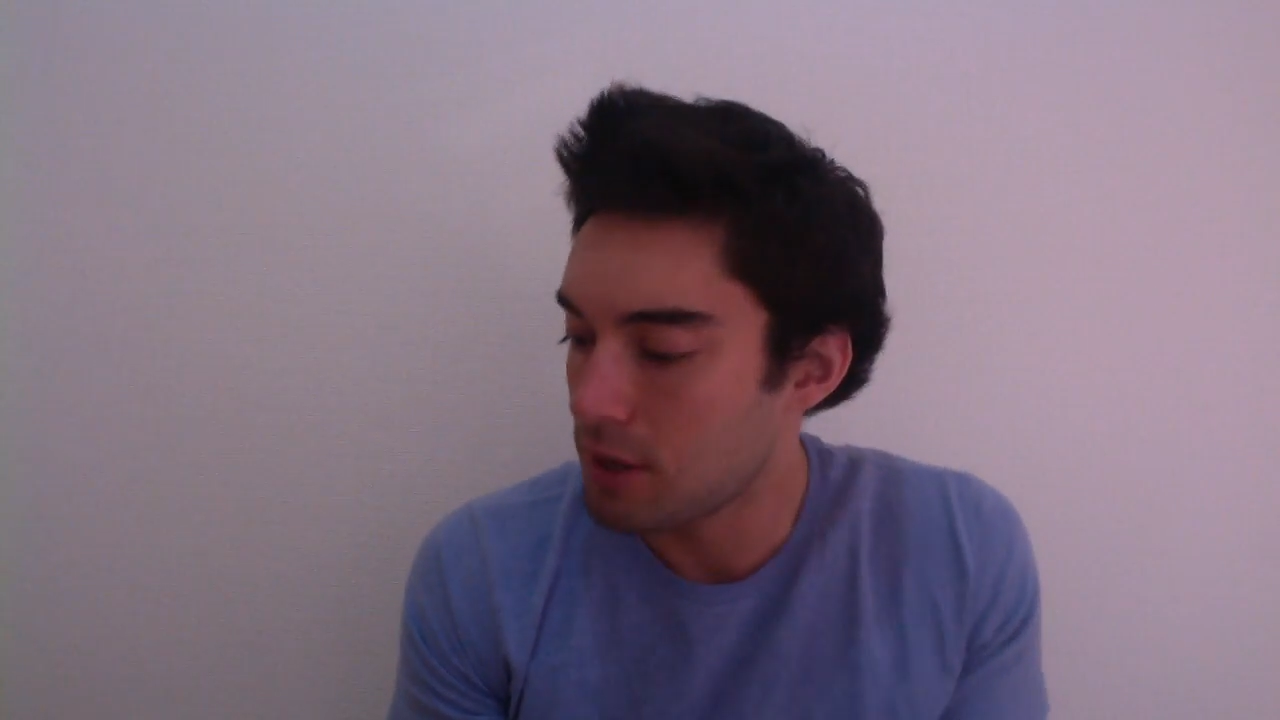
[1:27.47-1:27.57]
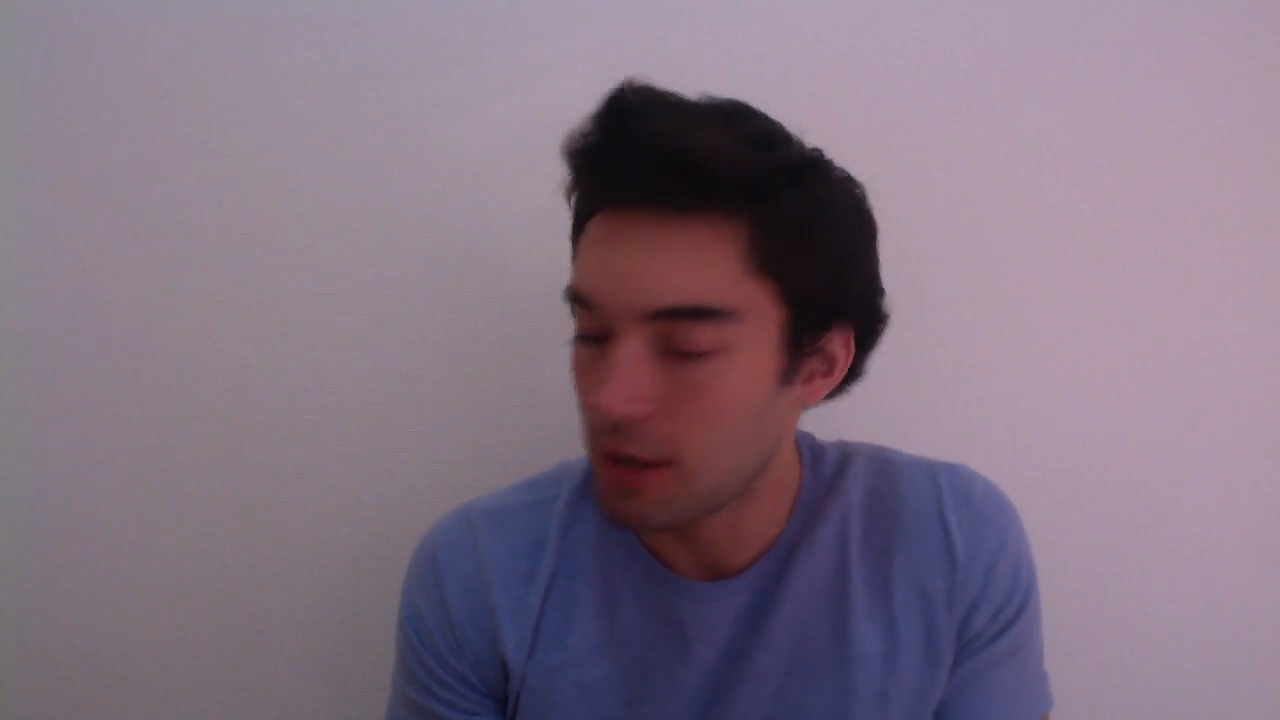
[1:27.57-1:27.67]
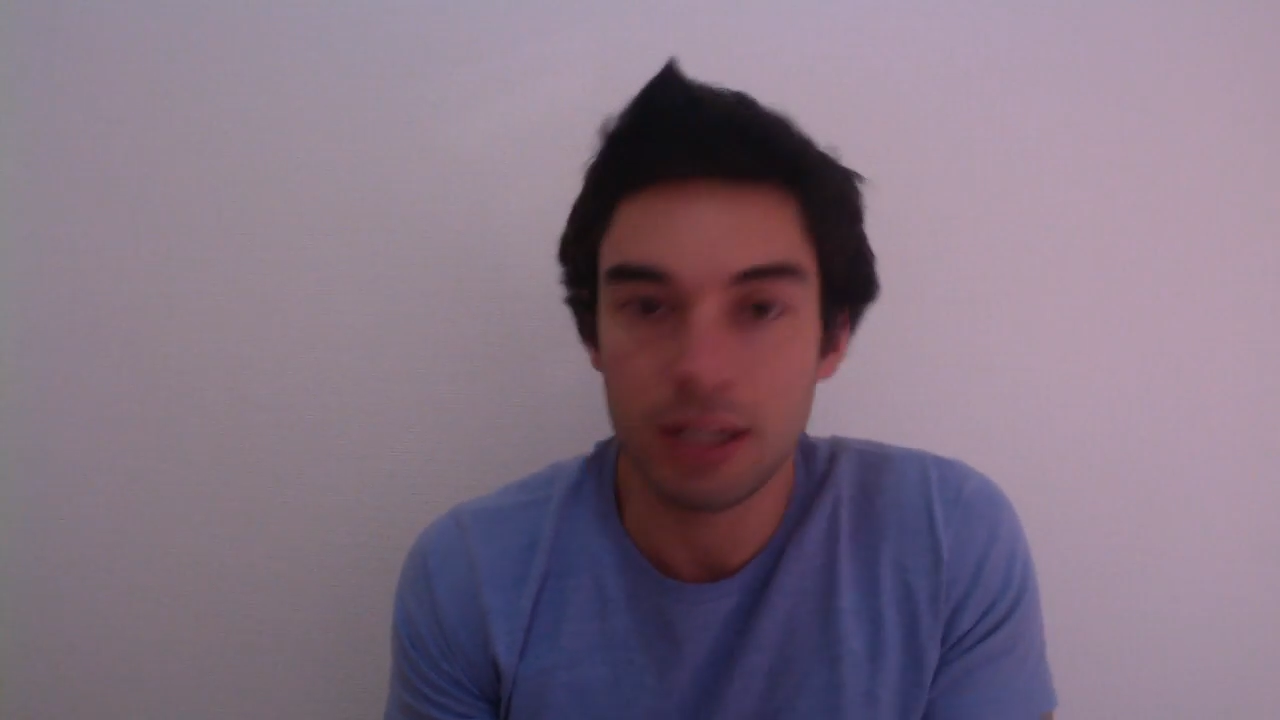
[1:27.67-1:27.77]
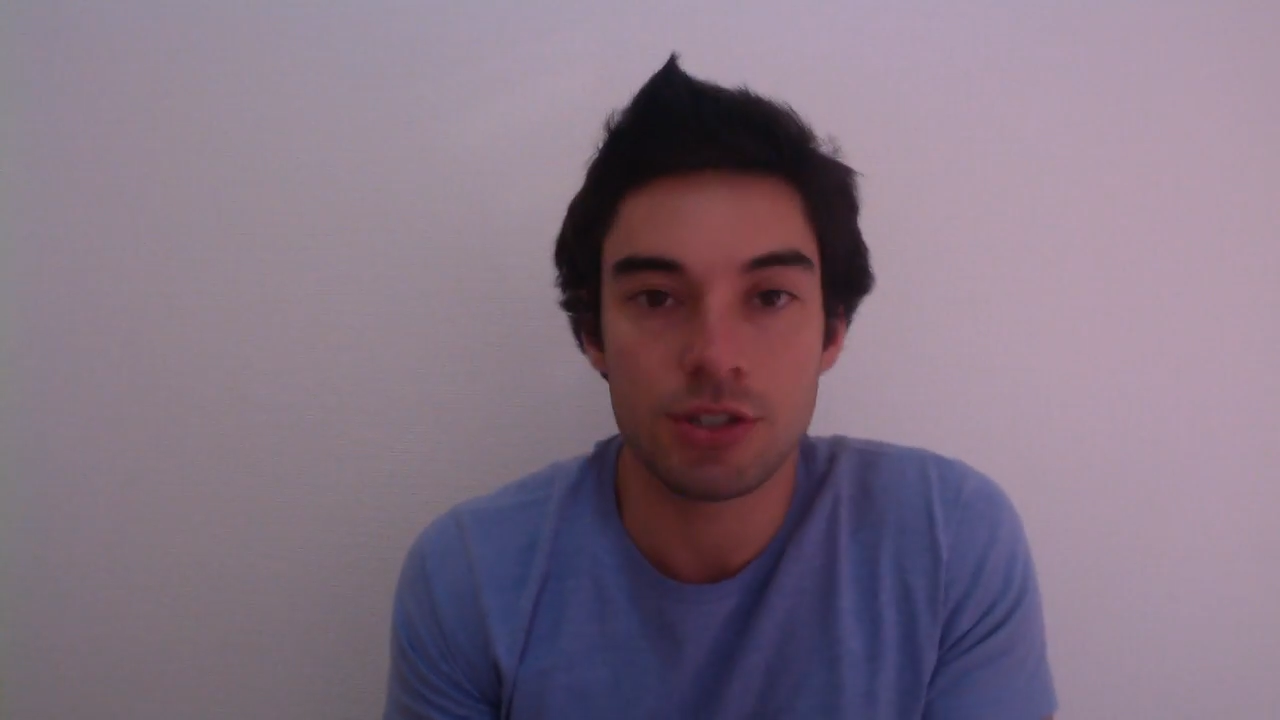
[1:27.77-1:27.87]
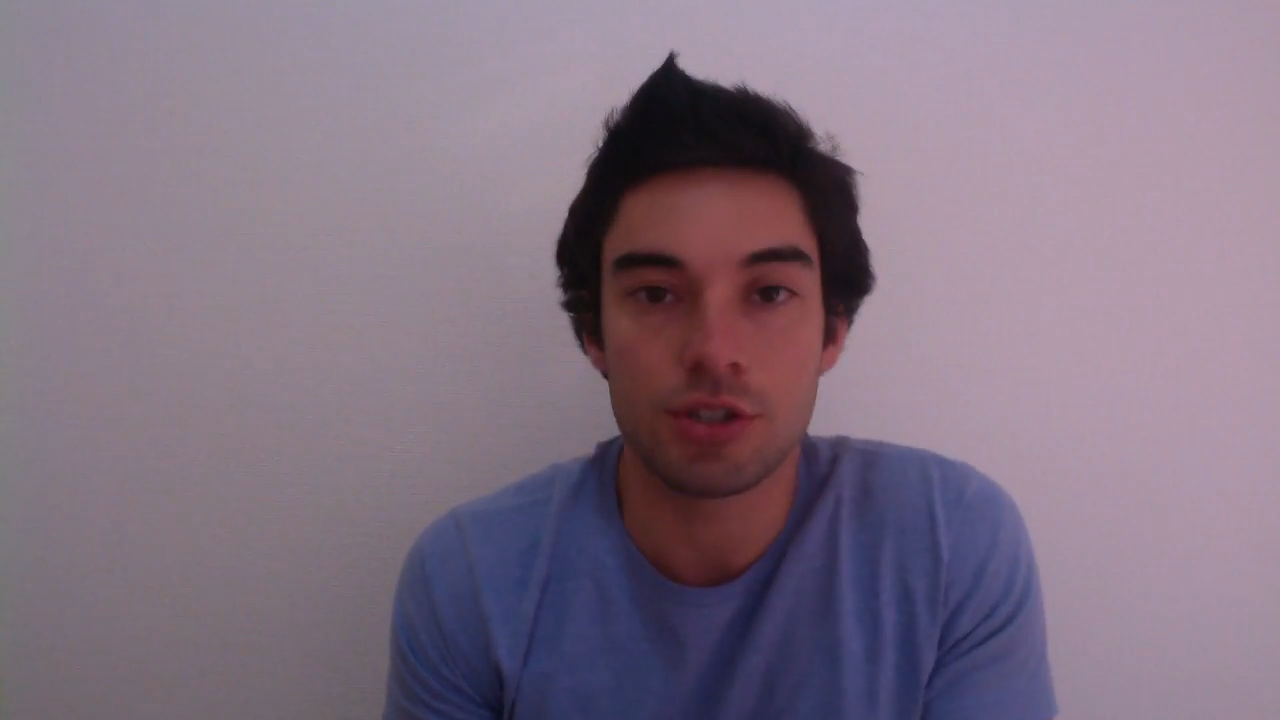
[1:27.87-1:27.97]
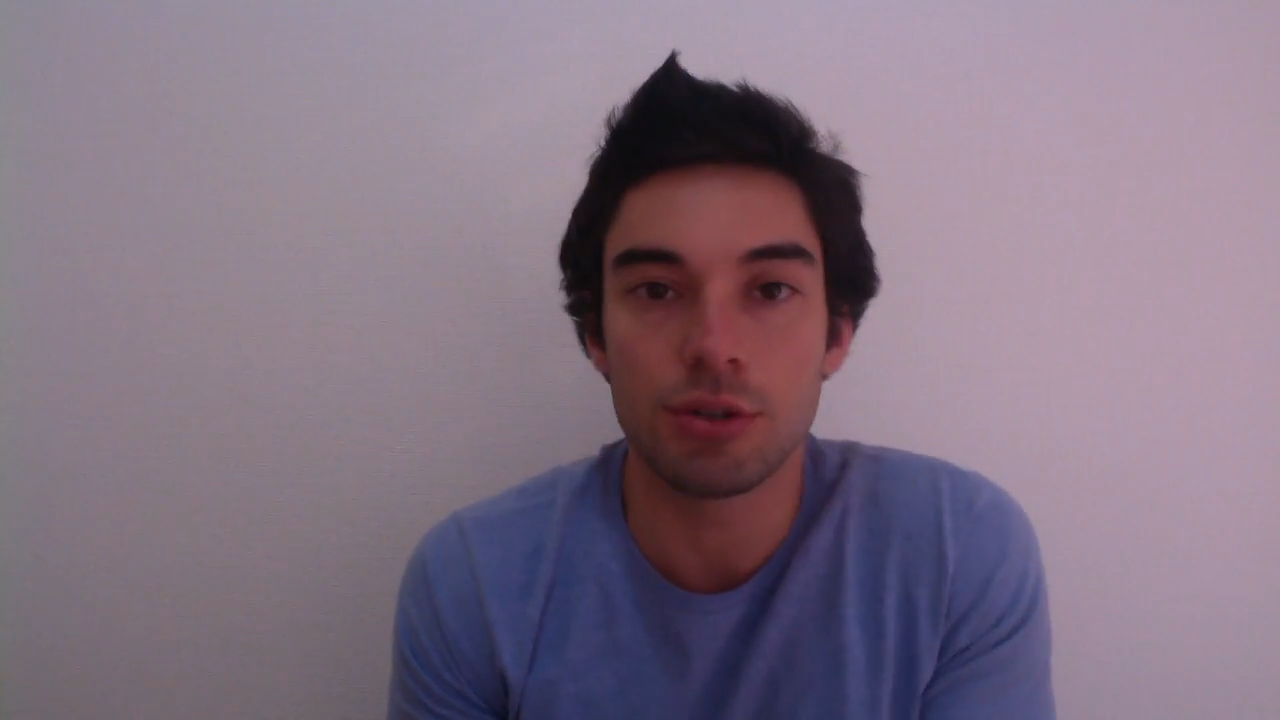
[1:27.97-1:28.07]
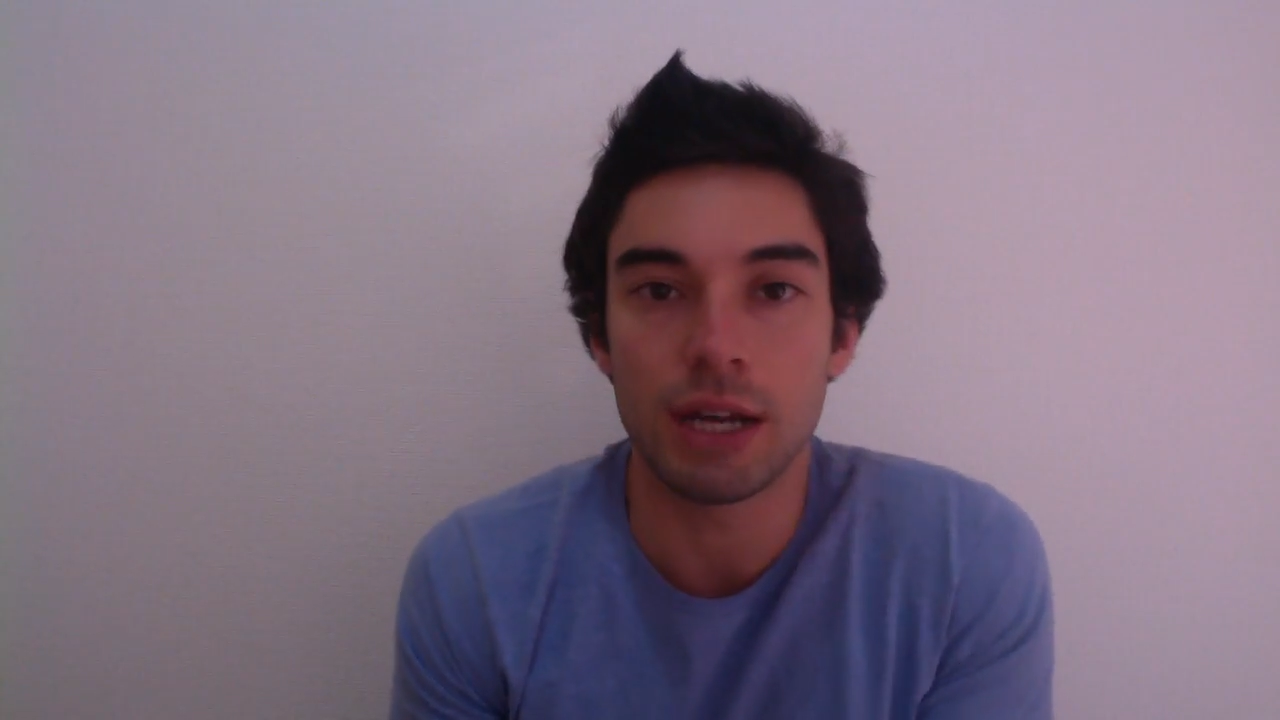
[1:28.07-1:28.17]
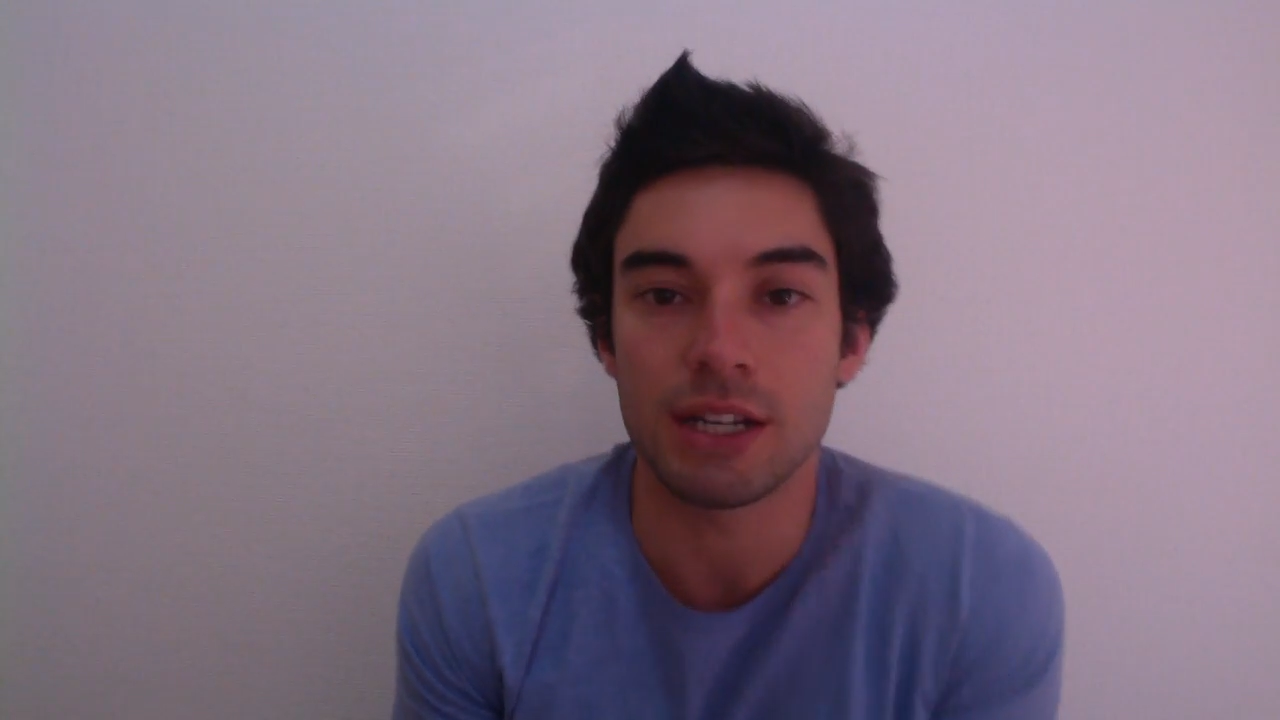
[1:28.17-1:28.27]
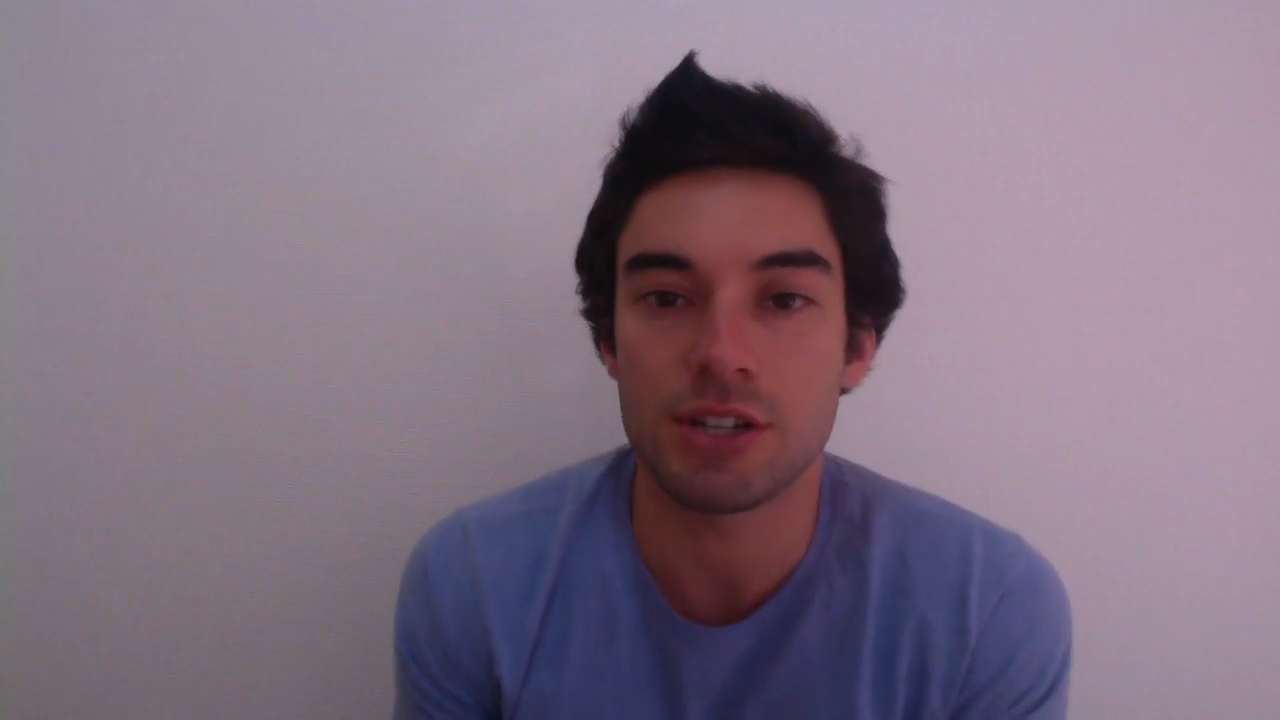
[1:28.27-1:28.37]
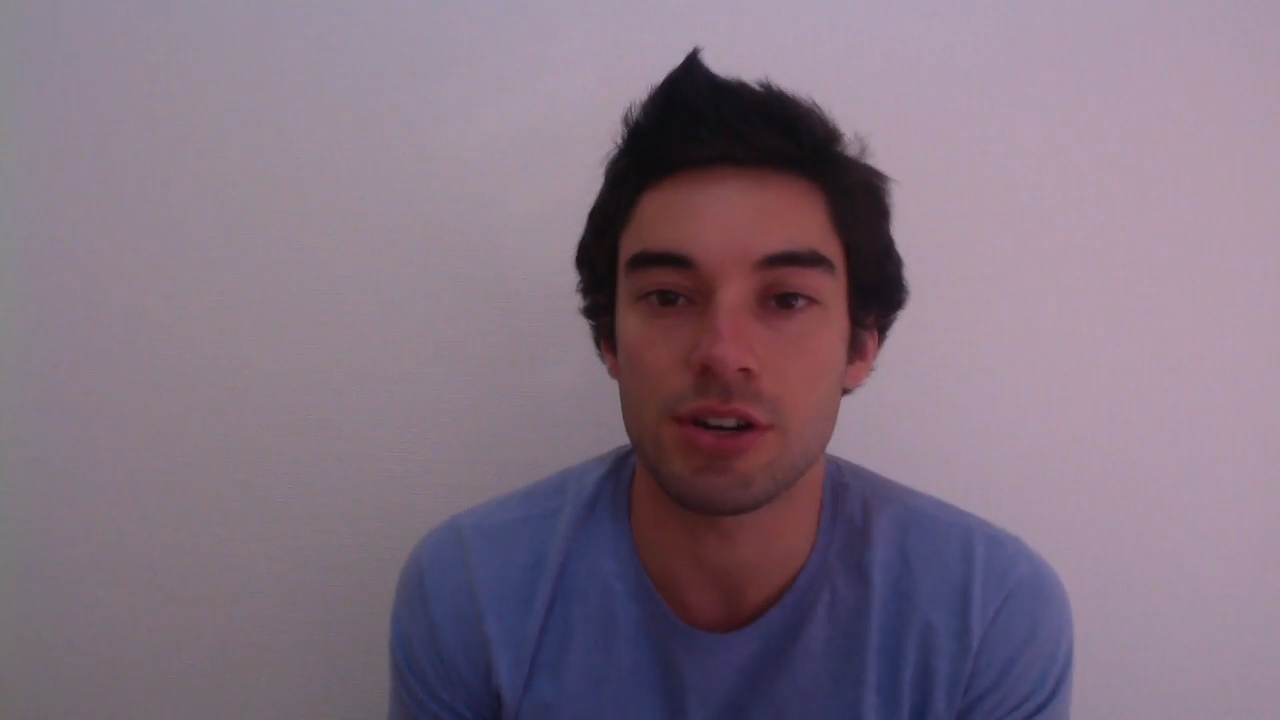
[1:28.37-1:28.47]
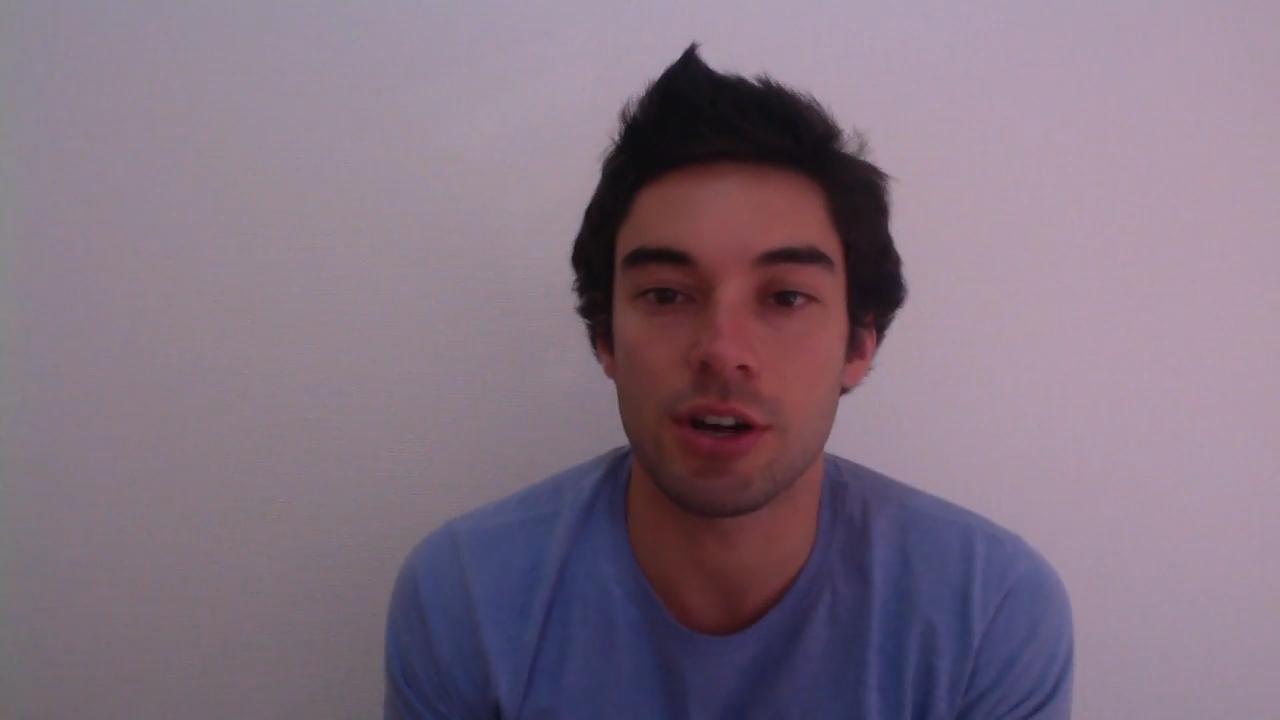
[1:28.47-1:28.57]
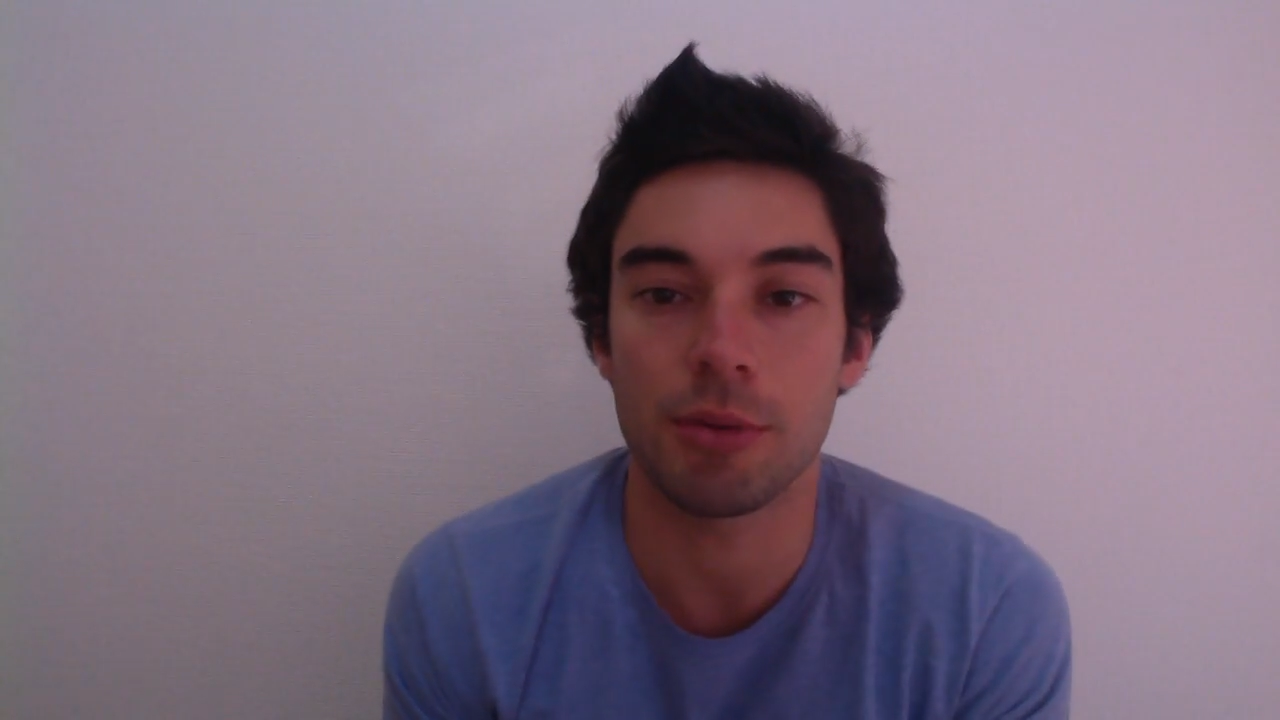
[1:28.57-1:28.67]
think 2 days trying